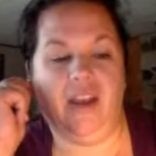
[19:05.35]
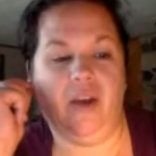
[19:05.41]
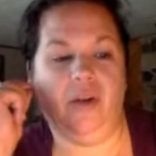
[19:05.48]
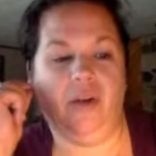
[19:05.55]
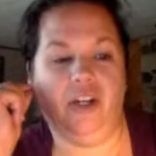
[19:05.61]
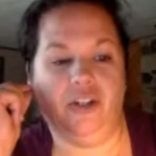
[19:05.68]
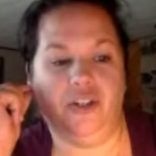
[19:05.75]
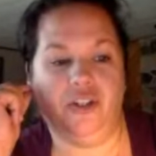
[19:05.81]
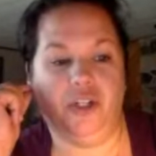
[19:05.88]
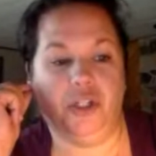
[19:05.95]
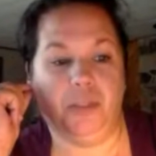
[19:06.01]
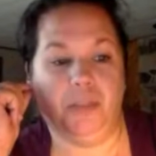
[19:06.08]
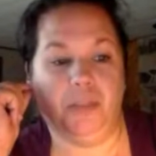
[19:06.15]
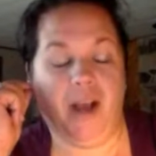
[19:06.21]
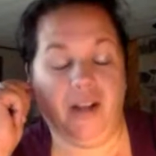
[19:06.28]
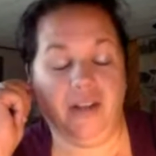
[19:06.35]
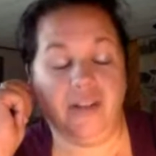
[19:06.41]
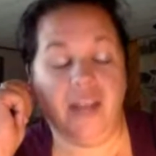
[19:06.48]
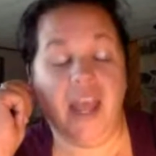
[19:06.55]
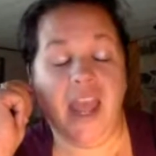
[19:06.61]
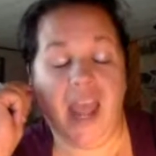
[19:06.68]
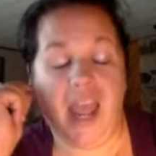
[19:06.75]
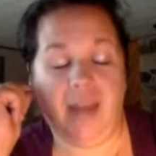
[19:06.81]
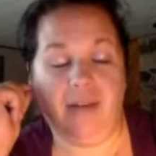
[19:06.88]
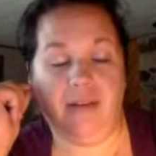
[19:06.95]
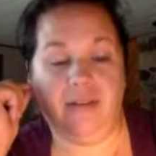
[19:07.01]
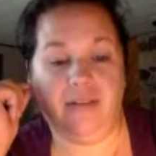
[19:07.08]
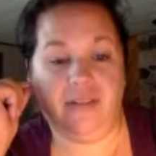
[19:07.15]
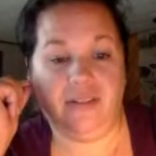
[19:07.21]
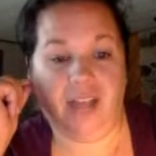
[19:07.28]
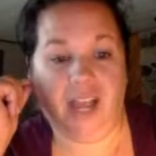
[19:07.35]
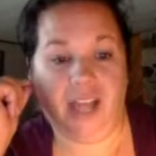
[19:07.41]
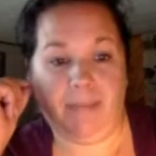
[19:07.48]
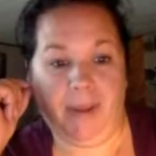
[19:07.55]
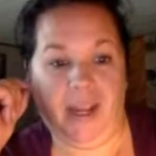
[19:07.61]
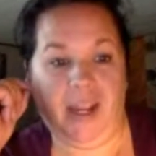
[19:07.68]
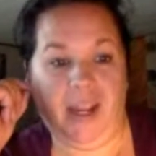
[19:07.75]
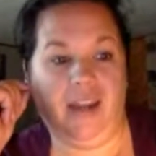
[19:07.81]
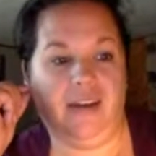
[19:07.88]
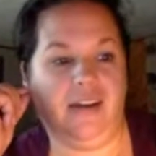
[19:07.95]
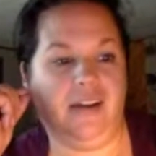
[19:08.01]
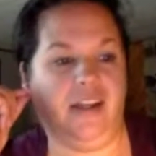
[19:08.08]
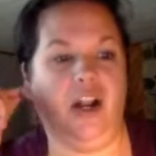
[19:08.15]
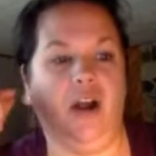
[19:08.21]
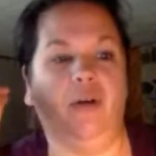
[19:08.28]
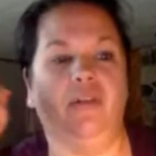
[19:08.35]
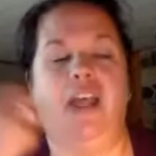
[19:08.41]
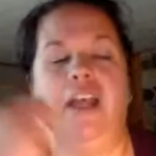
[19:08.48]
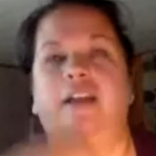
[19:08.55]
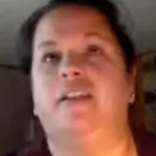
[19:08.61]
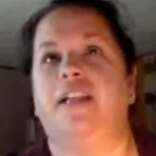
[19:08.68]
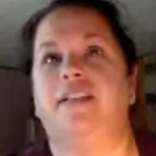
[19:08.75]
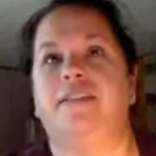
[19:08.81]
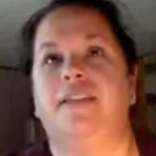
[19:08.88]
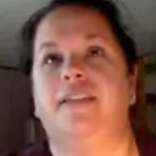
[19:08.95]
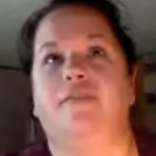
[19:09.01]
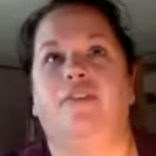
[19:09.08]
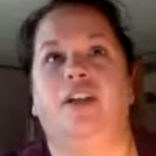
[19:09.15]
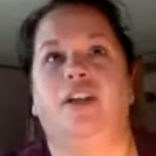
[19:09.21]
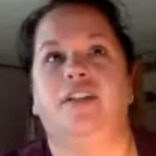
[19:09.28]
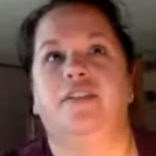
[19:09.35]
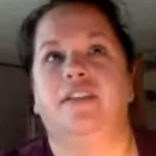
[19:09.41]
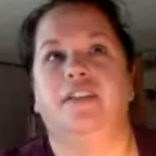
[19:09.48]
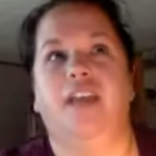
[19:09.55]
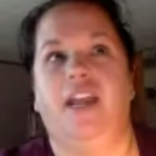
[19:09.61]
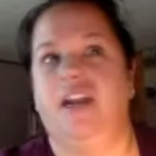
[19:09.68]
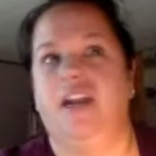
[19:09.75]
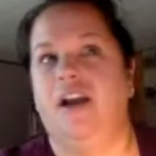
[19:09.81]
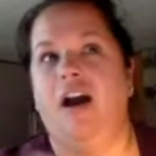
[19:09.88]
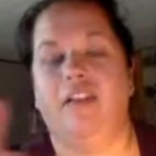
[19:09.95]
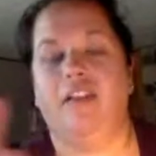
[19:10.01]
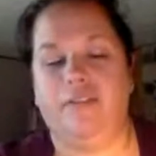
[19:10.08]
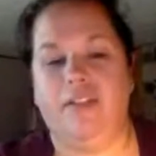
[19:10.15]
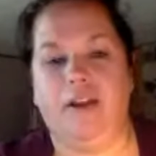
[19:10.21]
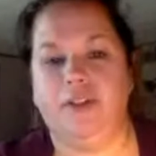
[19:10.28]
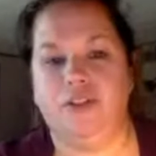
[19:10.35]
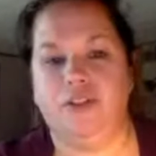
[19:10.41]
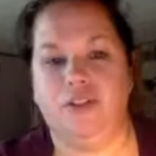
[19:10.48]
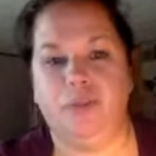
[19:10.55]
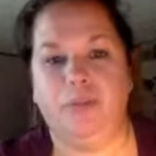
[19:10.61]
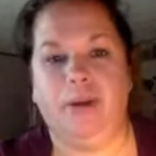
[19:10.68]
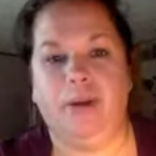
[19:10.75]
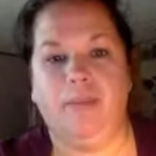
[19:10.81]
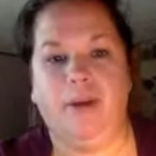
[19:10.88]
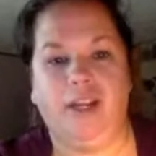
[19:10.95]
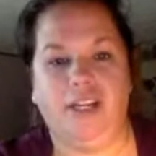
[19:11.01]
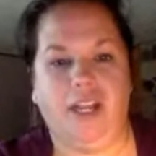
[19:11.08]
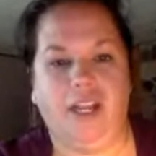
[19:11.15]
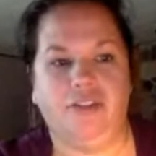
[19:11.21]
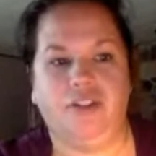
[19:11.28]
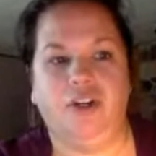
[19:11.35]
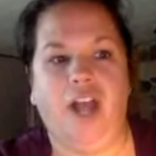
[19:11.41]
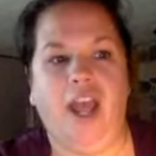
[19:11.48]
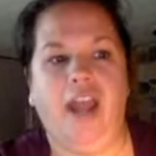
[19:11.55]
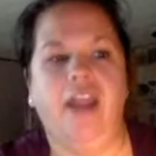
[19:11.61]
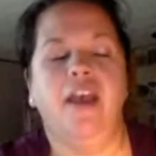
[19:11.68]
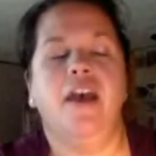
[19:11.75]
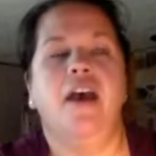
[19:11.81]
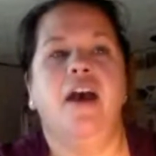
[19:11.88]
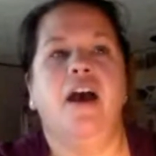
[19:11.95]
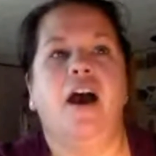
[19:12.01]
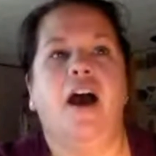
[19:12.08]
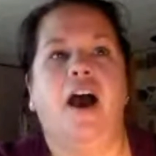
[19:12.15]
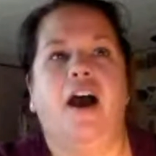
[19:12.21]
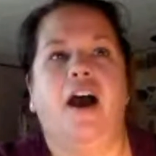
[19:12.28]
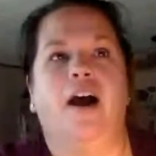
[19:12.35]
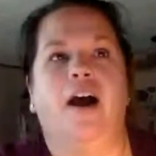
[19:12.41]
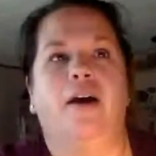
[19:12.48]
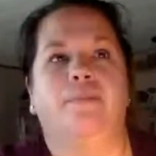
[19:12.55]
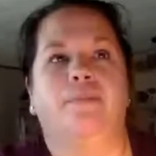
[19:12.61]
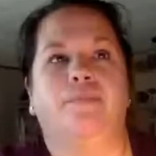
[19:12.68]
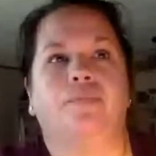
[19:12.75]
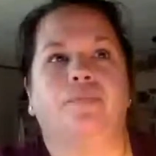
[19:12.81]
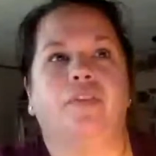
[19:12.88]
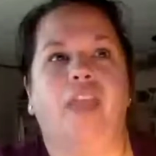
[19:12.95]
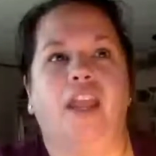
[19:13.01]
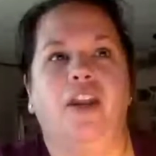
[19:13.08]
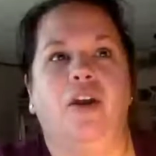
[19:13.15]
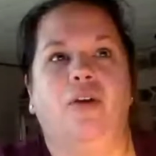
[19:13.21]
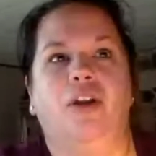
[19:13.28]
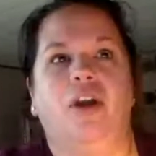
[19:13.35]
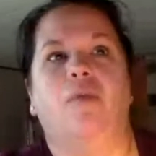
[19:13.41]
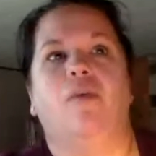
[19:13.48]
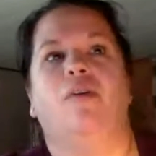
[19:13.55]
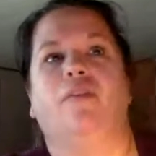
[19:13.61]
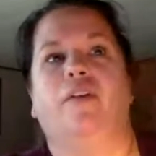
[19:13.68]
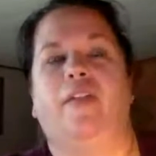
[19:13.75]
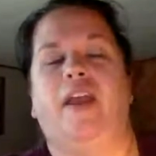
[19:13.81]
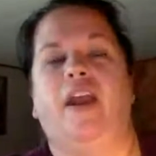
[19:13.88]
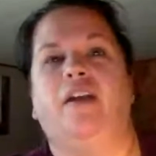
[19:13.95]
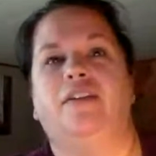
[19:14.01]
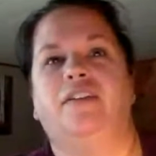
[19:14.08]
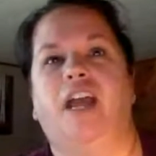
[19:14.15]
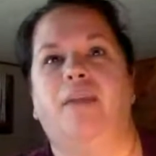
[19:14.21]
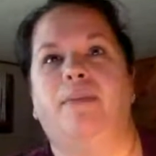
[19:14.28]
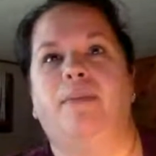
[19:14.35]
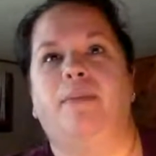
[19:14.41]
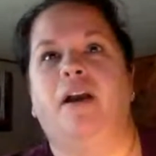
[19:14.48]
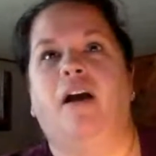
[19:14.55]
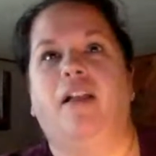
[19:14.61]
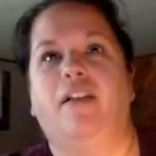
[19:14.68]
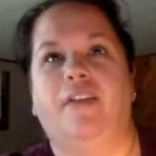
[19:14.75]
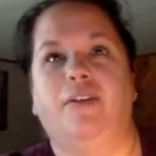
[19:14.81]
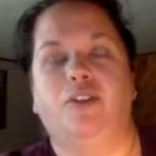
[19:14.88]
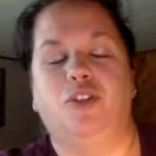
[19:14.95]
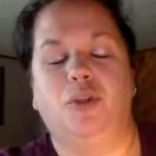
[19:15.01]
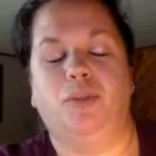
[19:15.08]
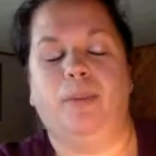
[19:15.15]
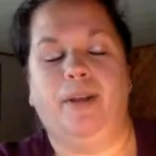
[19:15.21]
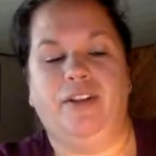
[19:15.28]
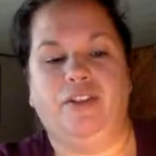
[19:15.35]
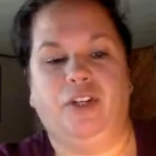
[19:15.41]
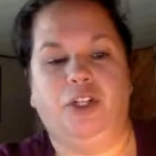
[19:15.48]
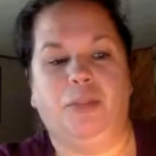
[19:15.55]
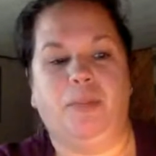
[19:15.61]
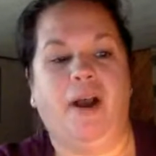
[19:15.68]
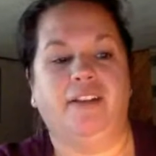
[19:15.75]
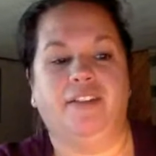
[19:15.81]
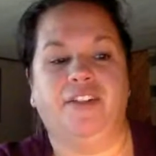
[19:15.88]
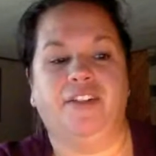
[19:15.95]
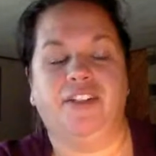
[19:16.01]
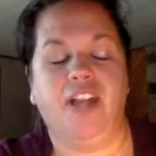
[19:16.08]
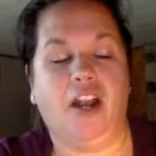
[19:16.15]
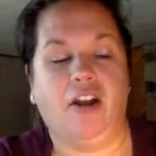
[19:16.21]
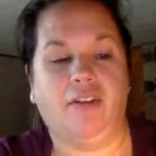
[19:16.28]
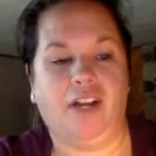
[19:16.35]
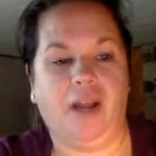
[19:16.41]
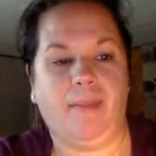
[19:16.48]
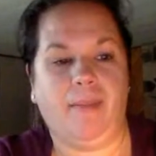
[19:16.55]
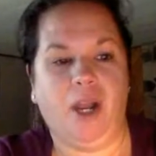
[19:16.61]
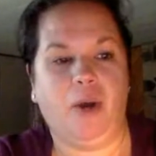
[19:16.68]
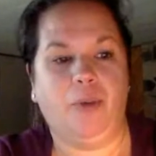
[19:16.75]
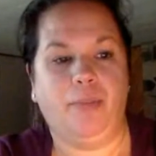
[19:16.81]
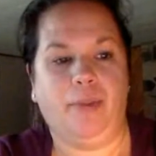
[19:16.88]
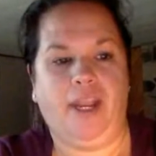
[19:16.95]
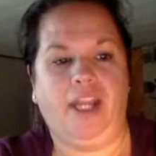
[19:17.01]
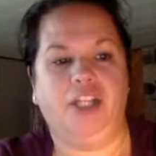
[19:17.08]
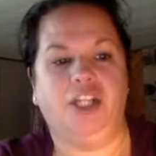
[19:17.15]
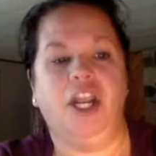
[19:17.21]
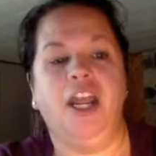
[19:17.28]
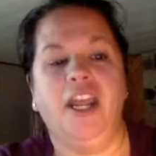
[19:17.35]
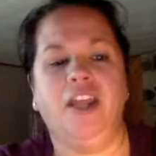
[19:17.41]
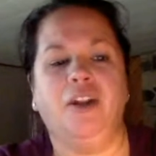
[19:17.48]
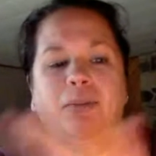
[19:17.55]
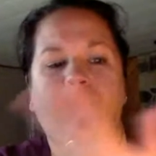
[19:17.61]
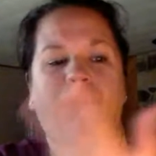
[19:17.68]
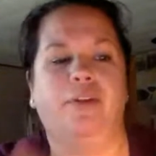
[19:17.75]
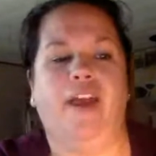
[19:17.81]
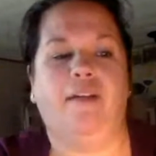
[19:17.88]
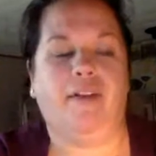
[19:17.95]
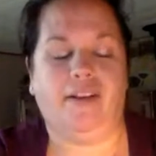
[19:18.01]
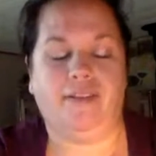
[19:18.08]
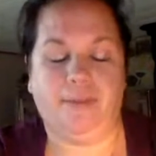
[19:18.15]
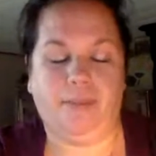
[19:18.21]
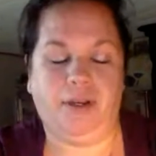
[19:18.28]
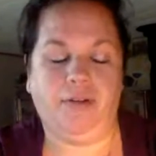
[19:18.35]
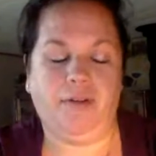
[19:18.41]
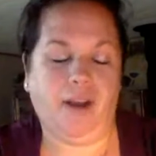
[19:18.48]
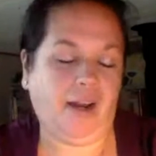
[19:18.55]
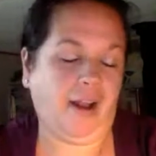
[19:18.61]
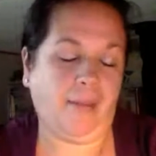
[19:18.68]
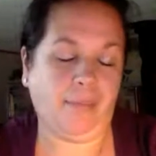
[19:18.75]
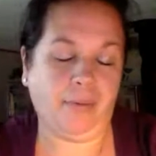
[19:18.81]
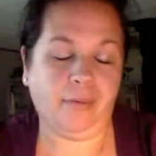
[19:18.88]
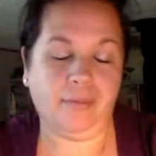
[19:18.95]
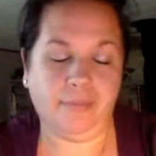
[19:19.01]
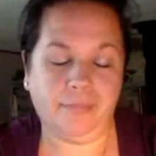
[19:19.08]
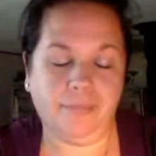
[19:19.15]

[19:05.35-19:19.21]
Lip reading: and then go to your search box and type in, you know, like let's say for instance, I had a cauliflower soup on mine yesterday. They know to go over there, type in cauliflower soup on my search box. If it's not already on my homepage, it'll pull that recipe right up.